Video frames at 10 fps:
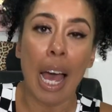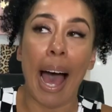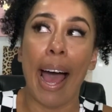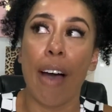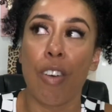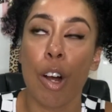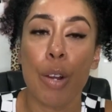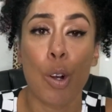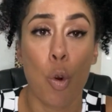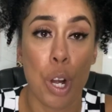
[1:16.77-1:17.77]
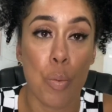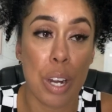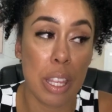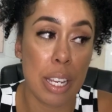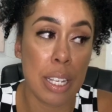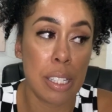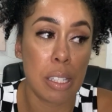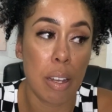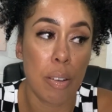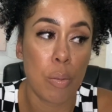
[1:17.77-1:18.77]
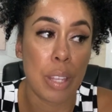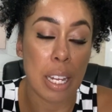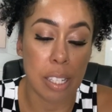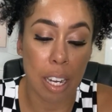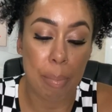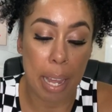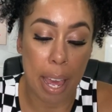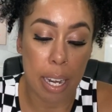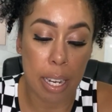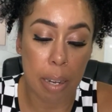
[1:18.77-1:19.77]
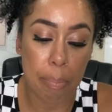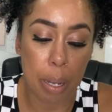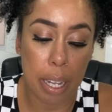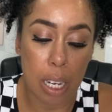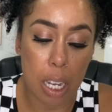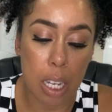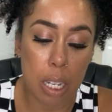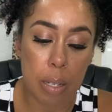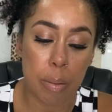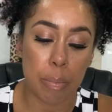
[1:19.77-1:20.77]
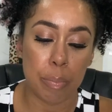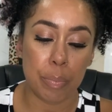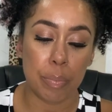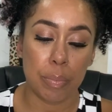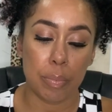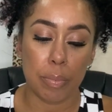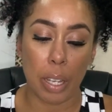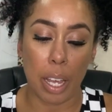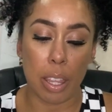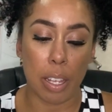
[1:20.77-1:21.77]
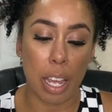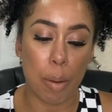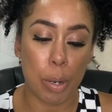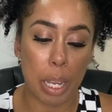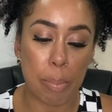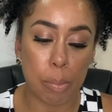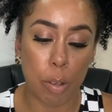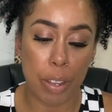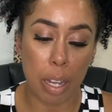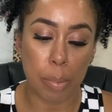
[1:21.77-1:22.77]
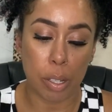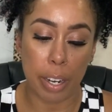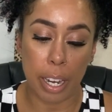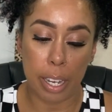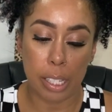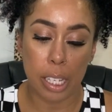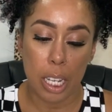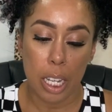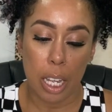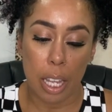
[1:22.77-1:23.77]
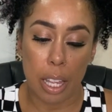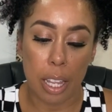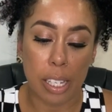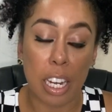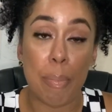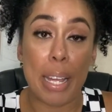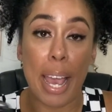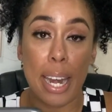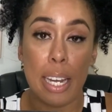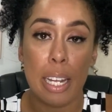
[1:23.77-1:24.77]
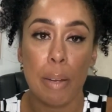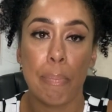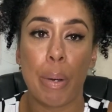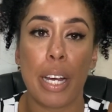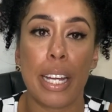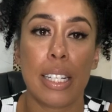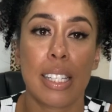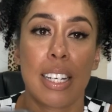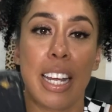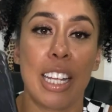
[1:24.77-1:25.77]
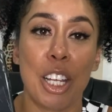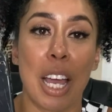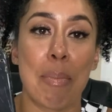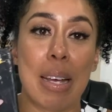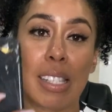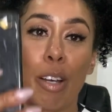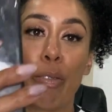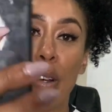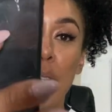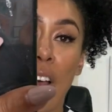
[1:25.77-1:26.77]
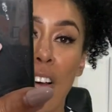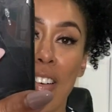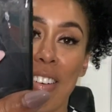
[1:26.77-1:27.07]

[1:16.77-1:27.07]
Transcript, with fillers: I, have already recorded one of these that's gonna be edited, but um, okay, the camera keeps moving. I'm sorry guys. It's gonna be edited, but, and look at my cell phone, y'all.